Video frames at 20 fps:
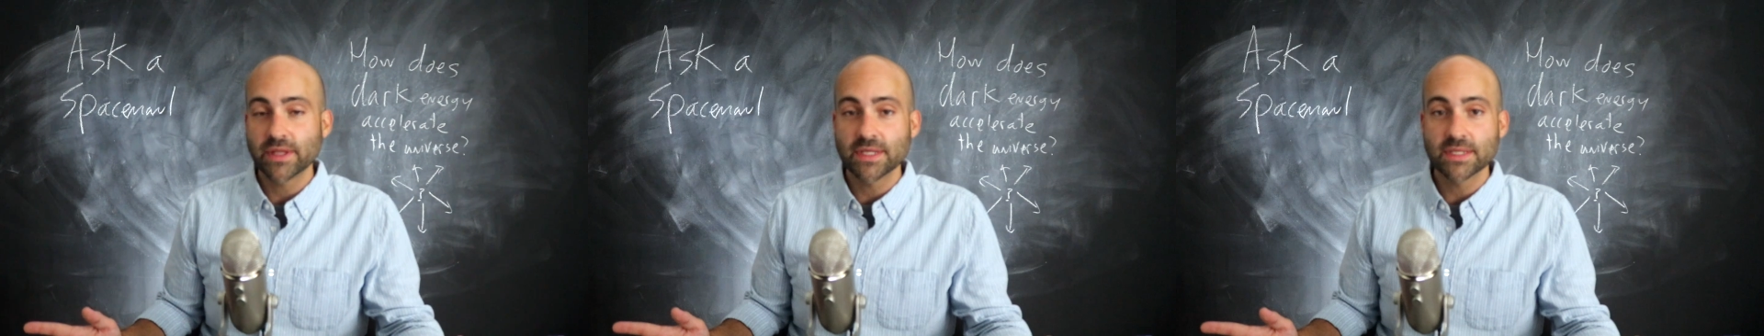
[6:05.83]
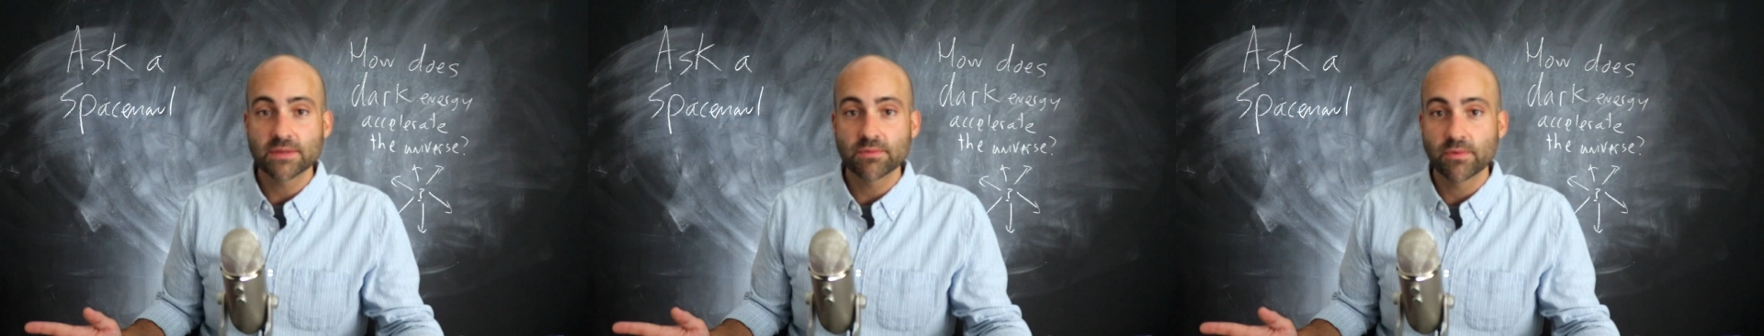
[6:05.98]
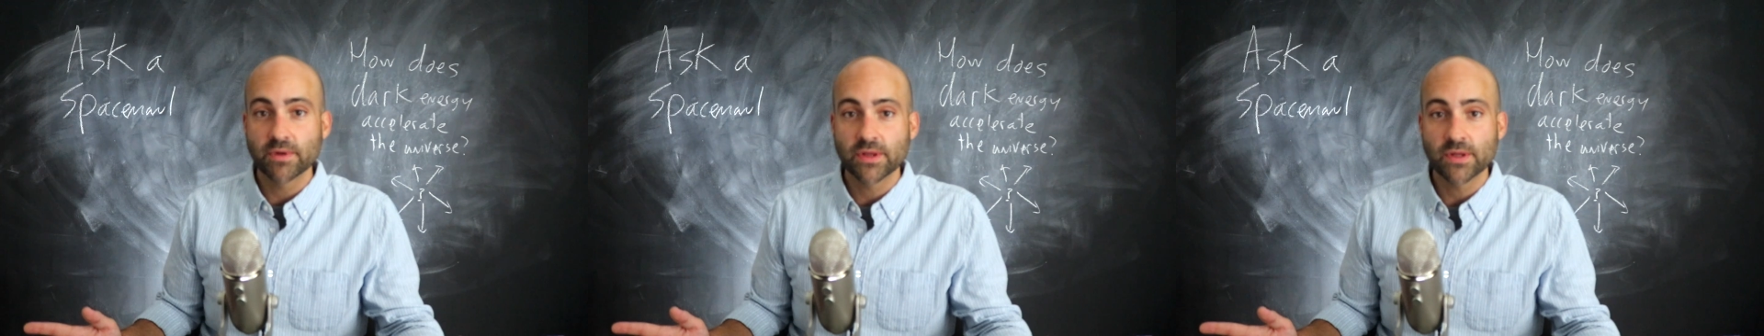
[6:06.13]

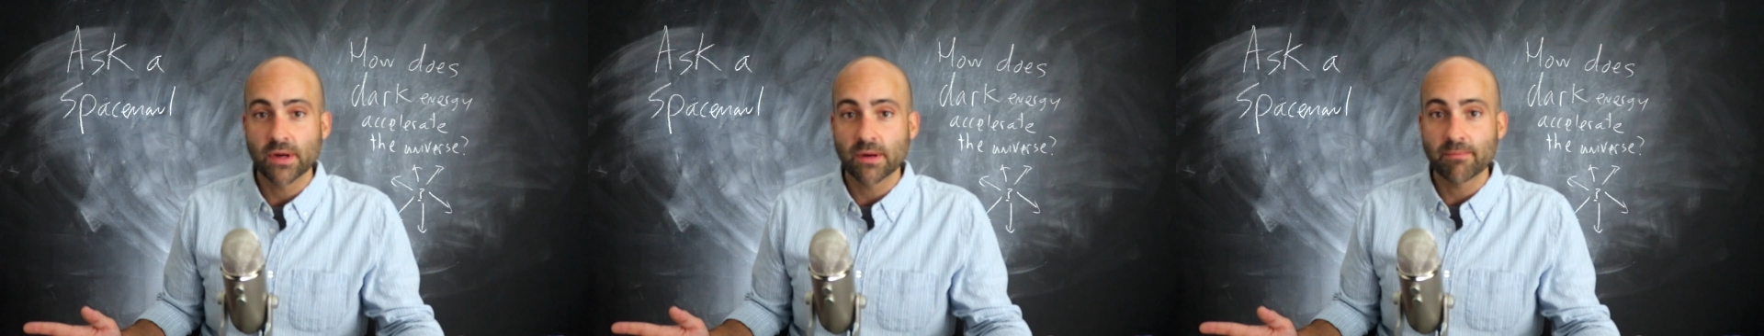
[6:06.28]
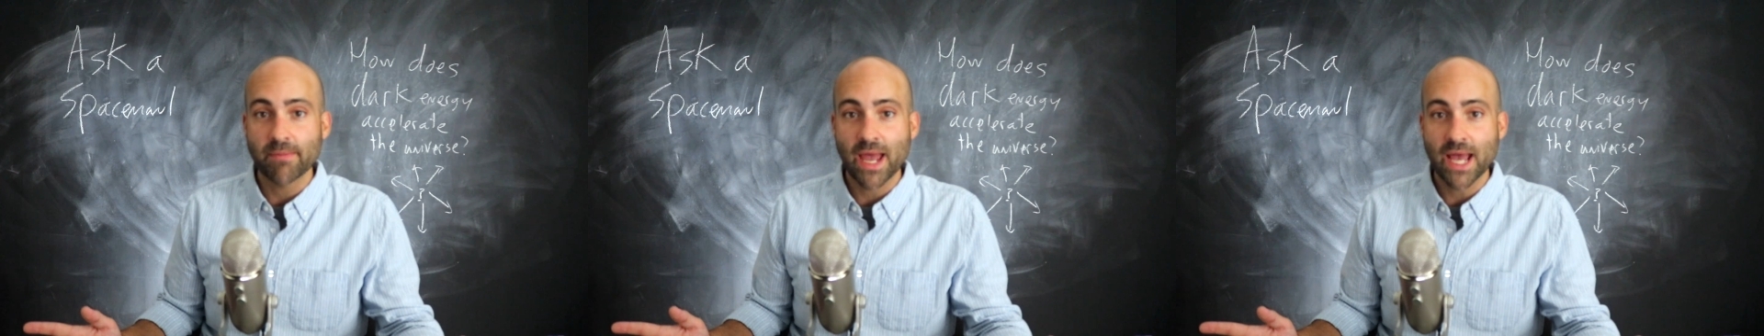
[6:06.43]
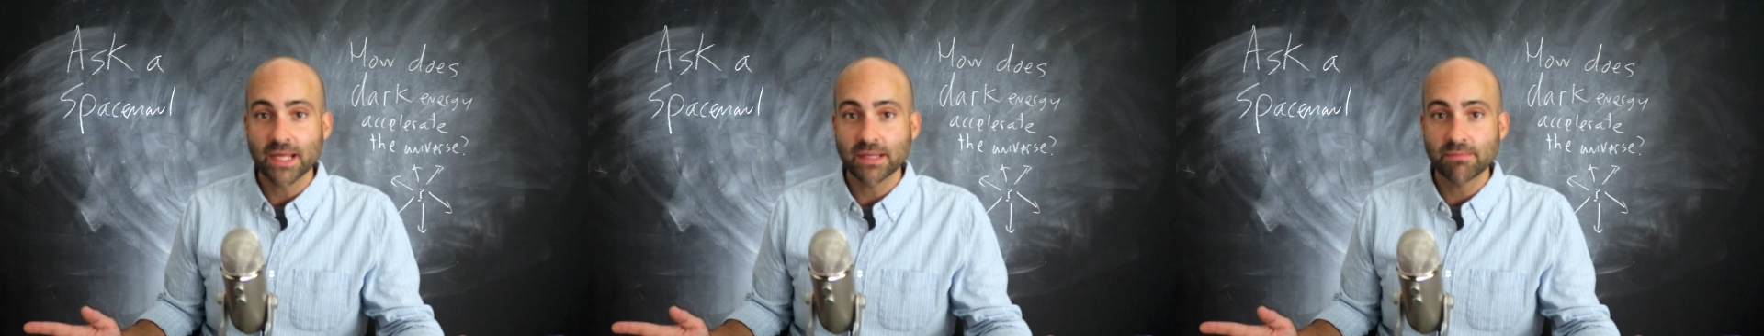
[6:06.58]
this with our
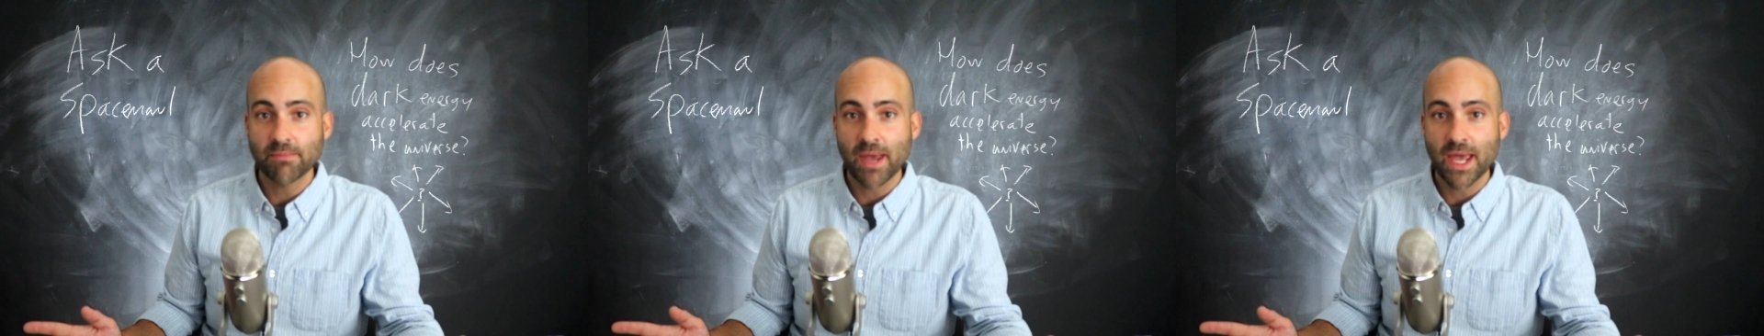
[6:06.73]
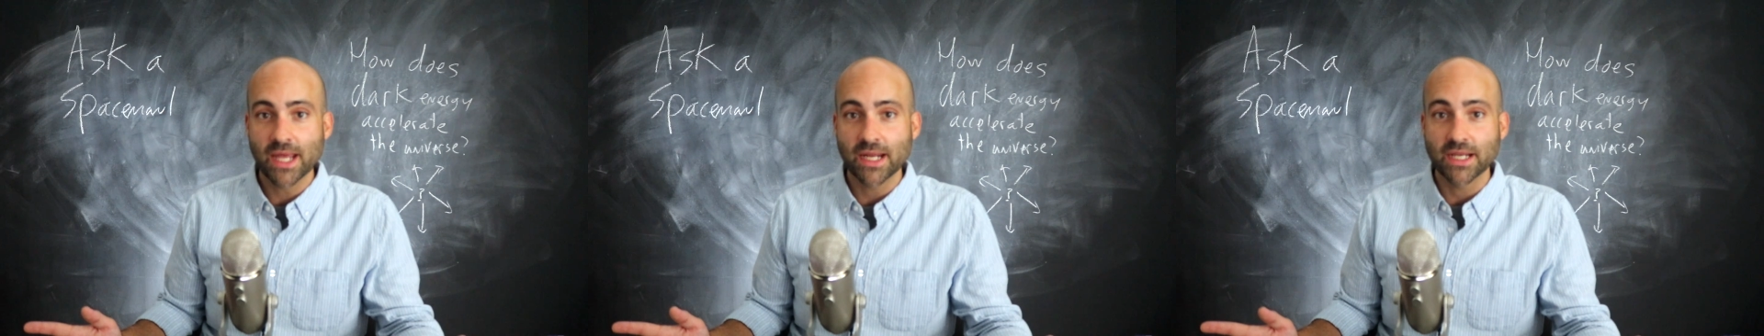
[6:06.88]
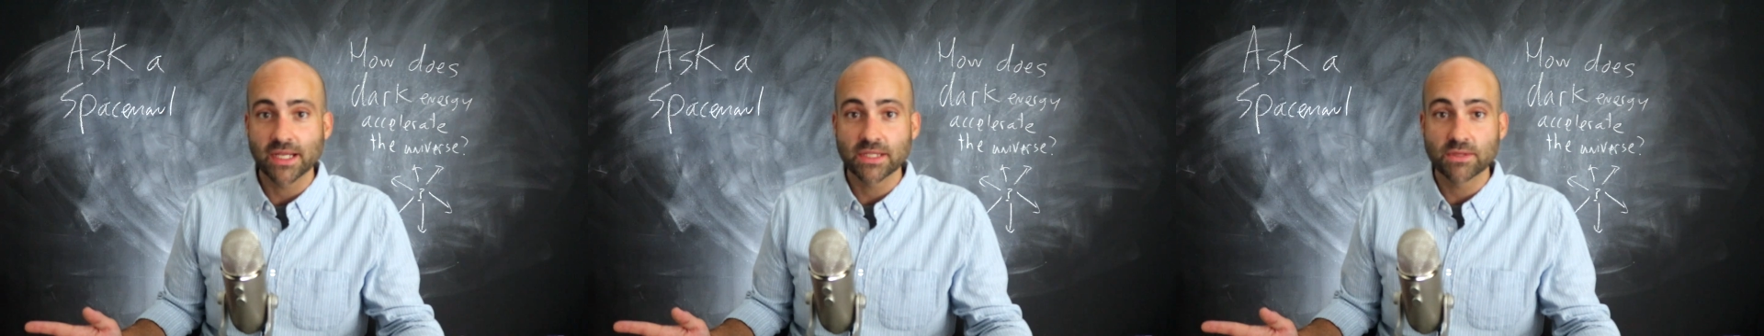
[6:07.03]

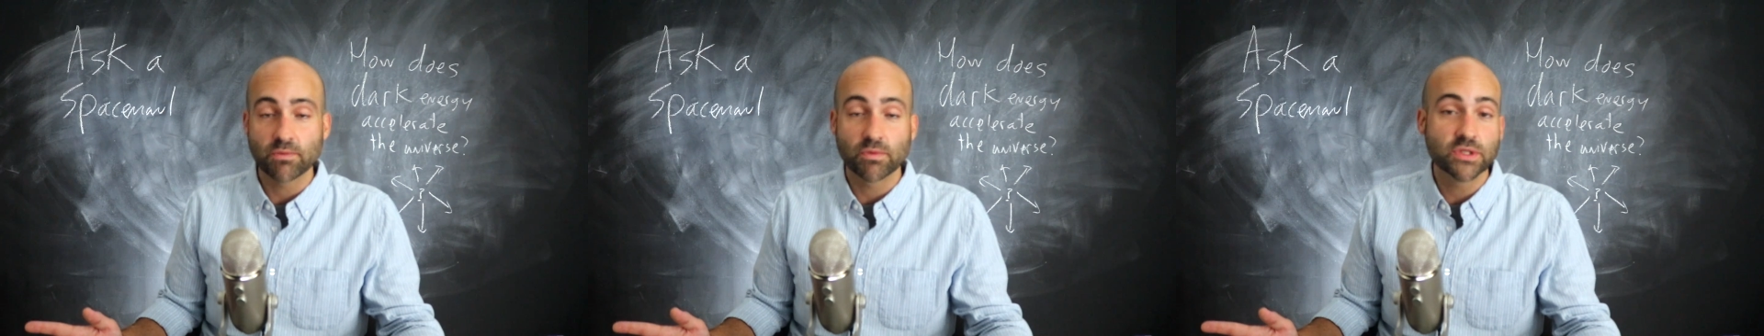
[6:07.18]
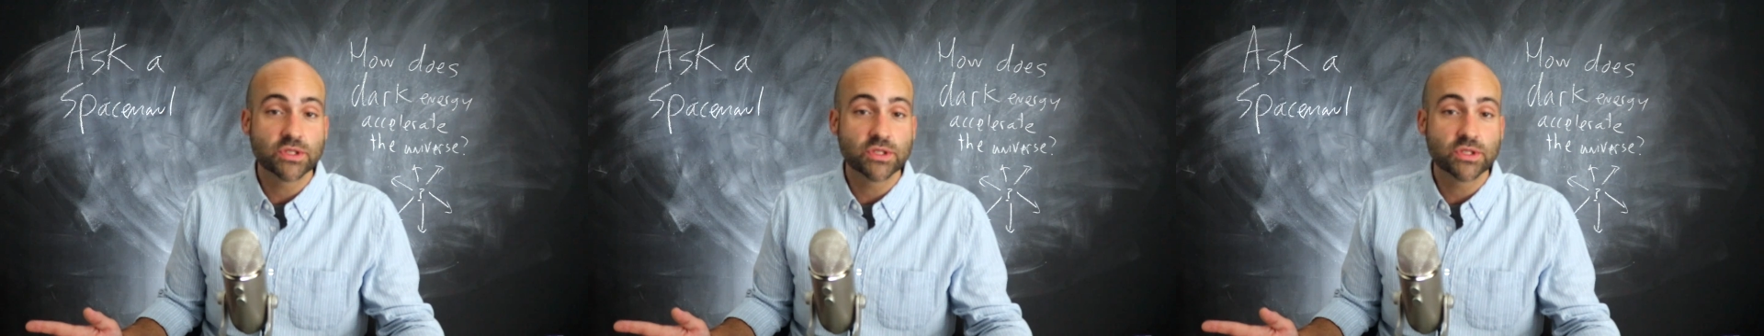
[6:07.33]
mathematics?